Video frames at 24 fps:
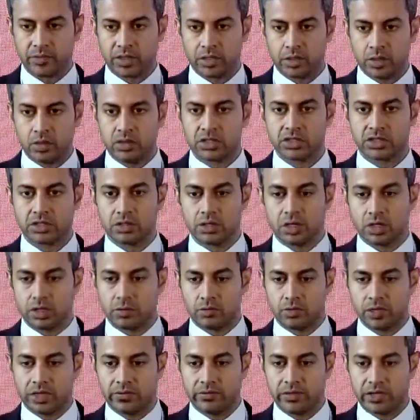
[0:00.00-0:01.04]
goes to the
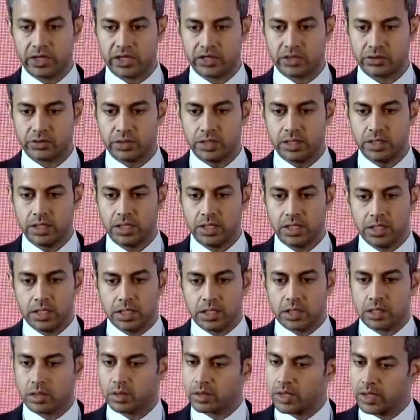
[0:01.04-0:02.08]
automotive industry.
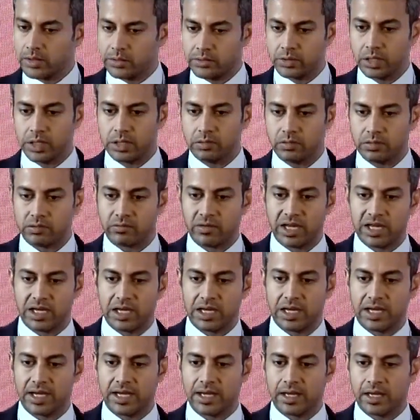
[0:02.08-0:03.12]
So countries with
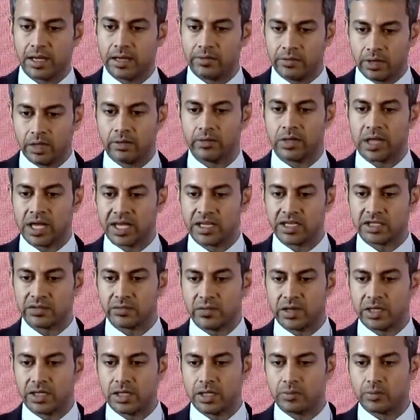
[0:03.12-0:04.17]
highest
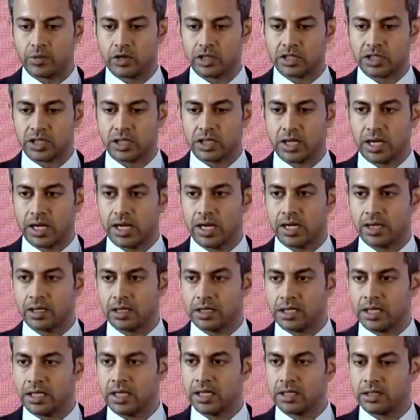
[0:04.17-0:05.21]
vehicle production are
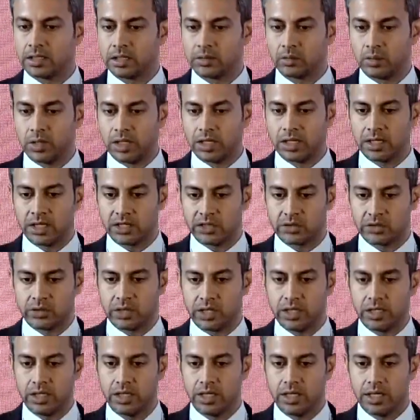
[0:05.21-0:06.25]
leading in the tooling
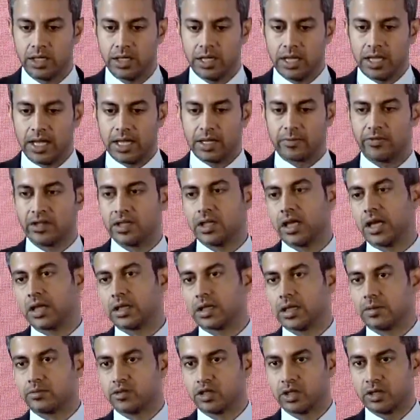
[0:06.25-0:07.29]
industry, with the
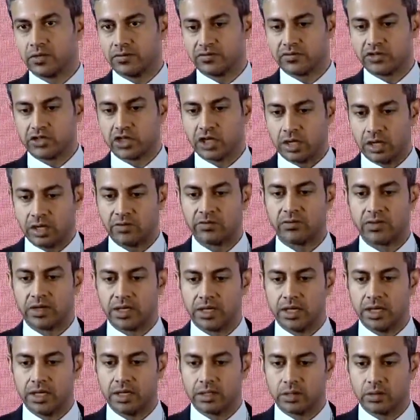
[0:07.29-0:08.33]
exception of
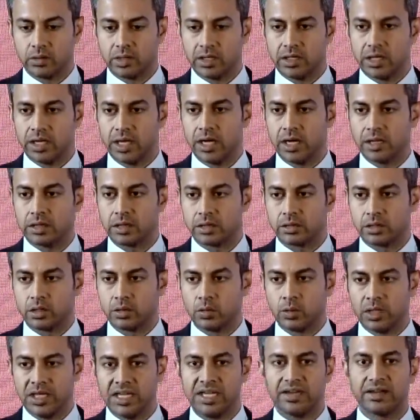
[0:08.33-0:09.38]
India. So India's
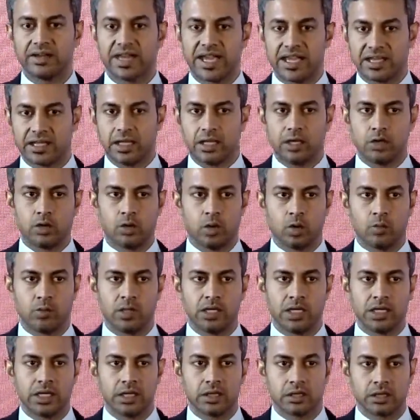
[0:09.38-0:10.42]
tooling ranking
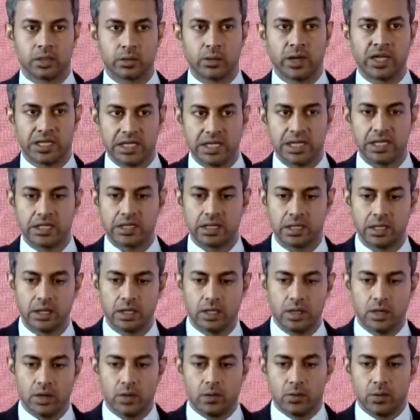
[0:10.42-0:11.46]
globally is 20th,
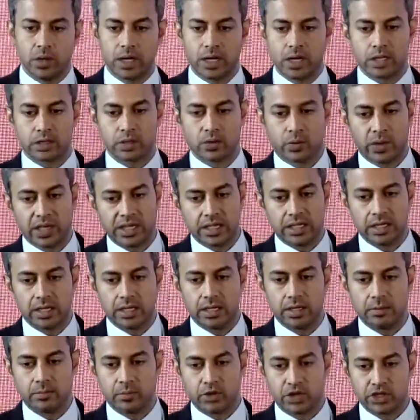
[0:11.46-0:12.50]
whereas the
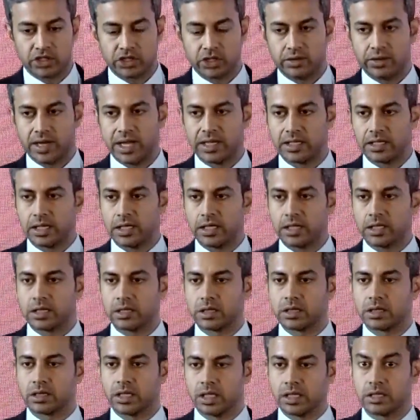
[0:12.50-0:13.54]
vehicle production ranking
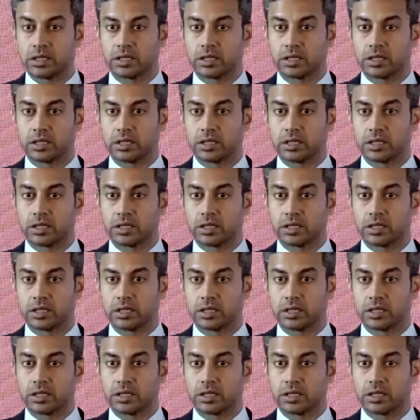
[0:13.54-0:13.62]
is